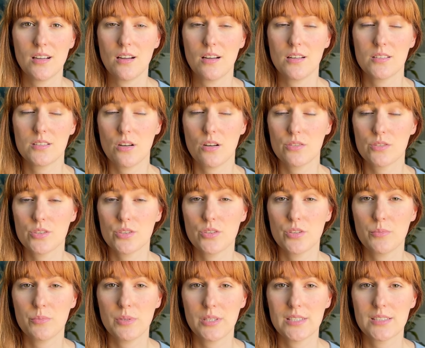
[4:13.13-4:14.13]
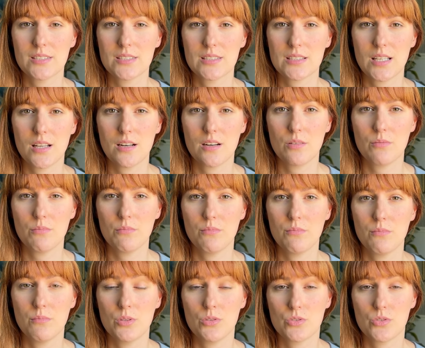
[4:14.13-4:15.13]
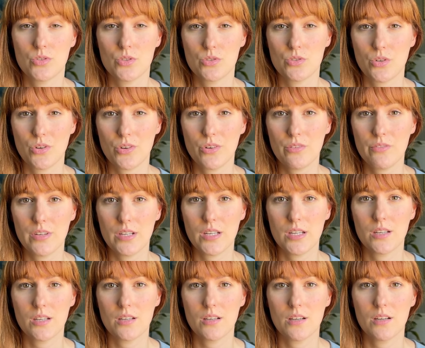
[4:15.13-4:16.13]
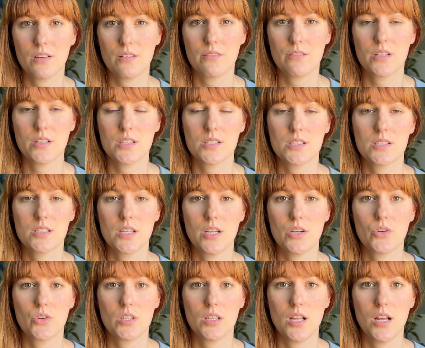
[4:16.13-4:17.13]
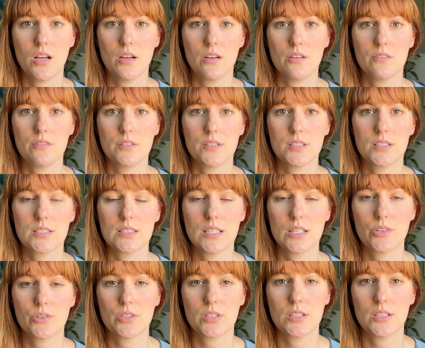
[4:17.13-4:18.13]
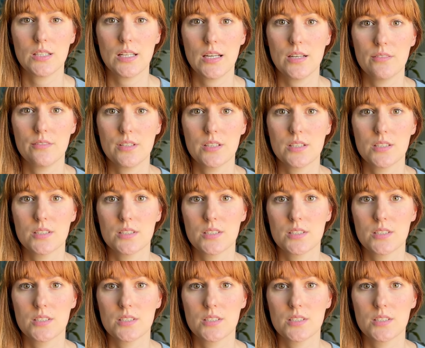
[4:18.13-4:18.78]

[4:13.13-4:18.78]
is also the places that are most deserving of this sacred love and the sacred aliveness.